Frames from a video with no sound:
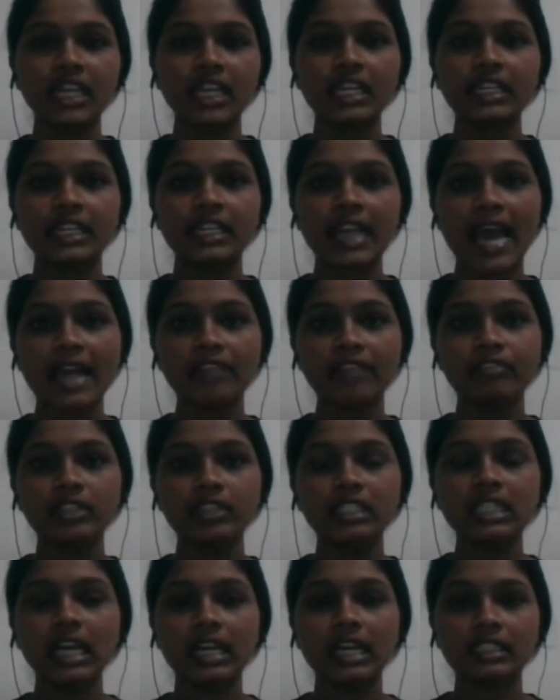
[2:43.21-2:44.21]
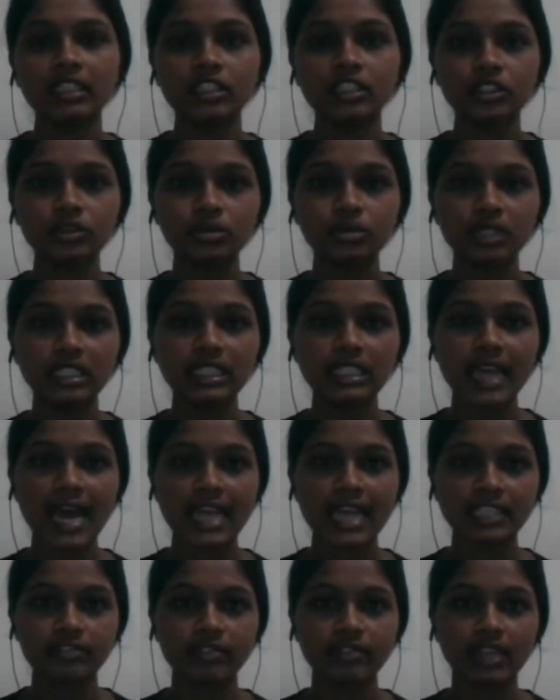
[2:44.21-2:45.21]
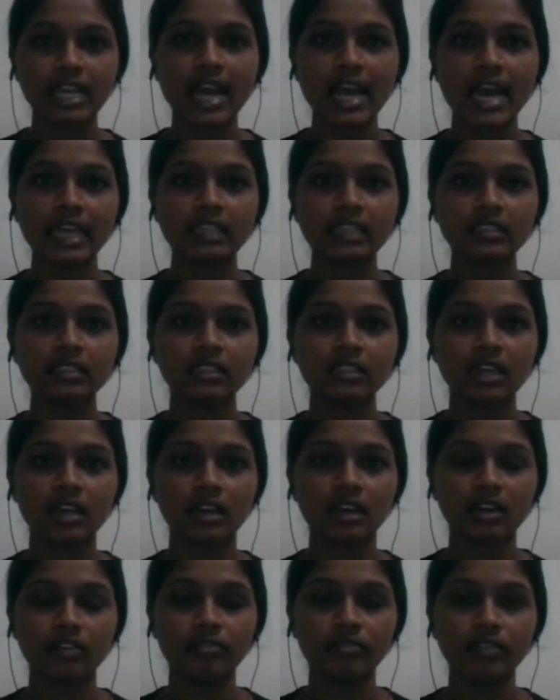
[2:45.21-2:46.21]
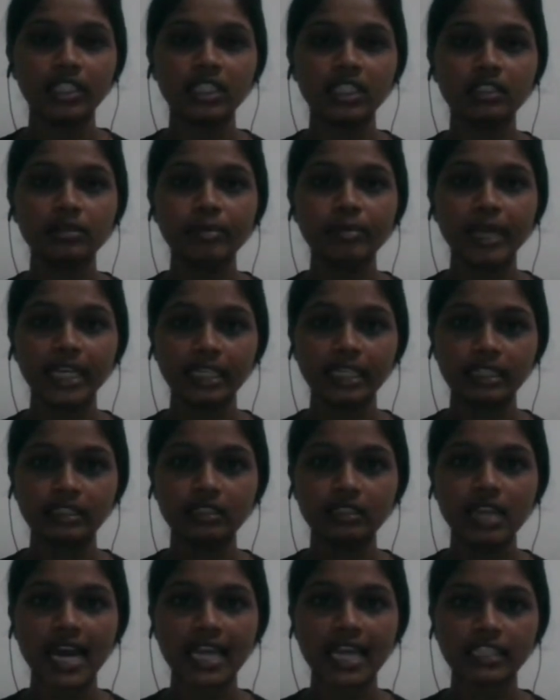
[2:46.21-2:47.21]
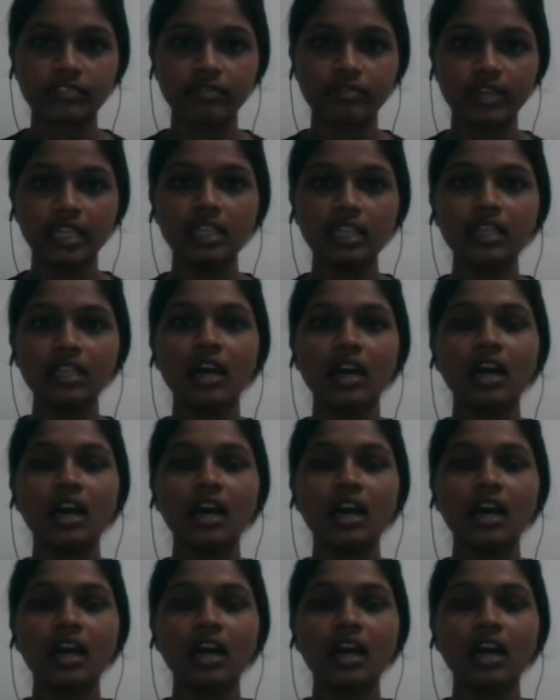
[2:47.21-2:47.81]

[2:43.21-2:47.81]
interact with the other students as well, and with the mentor as well.